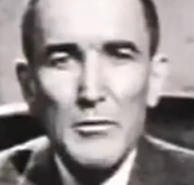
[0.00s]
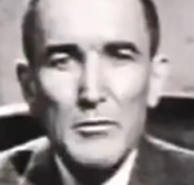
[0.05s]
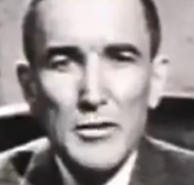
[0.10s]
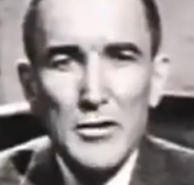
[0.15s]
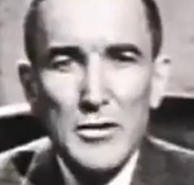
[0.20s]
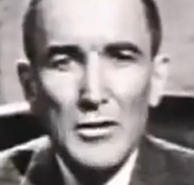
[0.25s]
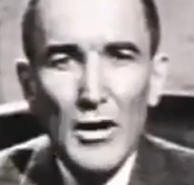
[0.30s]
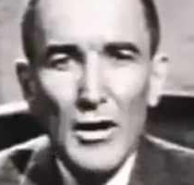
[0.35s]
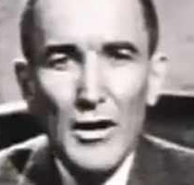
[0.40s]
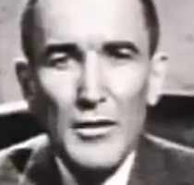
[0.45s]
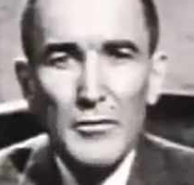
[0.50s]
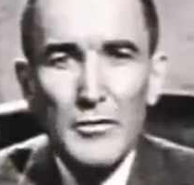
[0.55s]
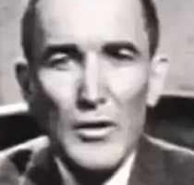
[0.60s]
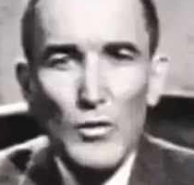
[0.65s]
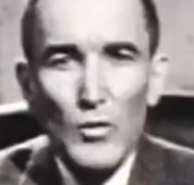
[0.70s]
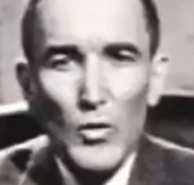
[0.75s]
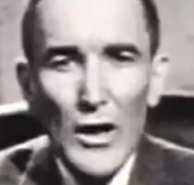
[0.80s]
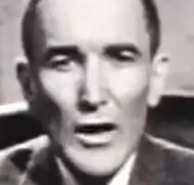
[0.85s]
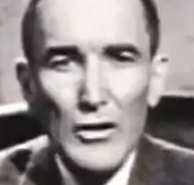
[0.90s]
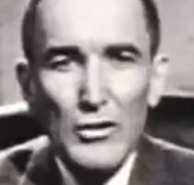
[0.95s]
absorbed
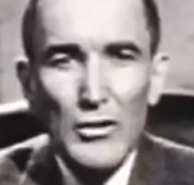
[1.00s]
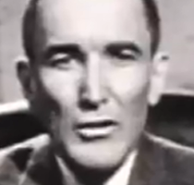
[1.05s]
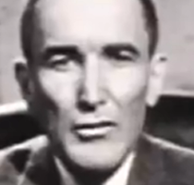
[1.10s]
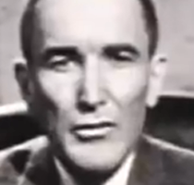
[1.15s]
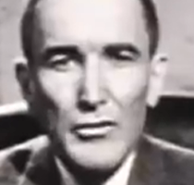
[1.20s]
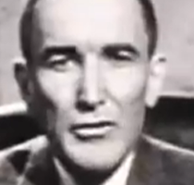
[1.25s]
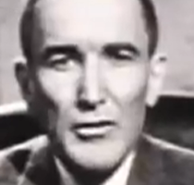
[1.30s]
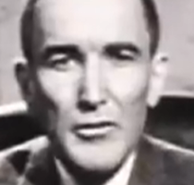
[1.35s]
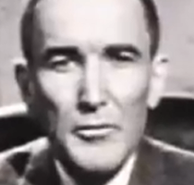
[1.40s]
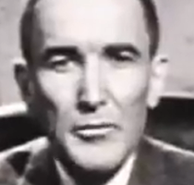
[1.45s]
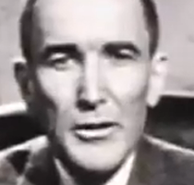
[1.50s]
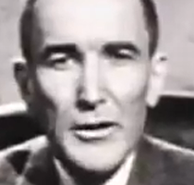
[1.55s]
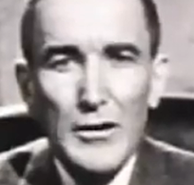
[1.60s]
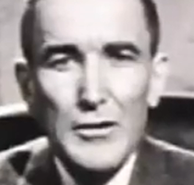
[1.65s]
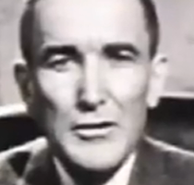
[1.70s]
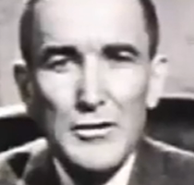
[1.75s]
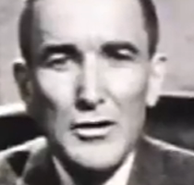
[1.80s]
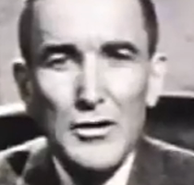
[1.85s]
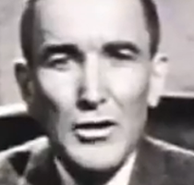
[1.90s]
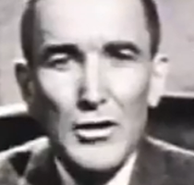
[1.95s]
in watching through the
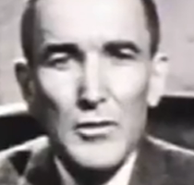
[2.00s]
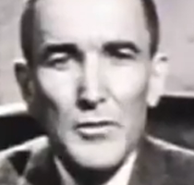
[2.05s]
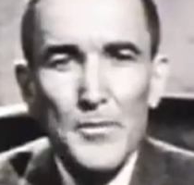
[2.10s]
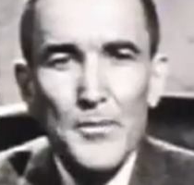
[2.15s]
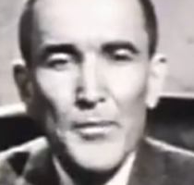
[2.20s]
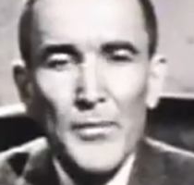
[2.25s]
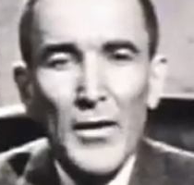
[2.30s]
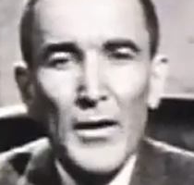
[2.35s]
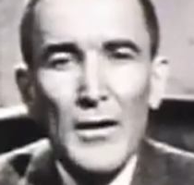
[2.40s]
periscope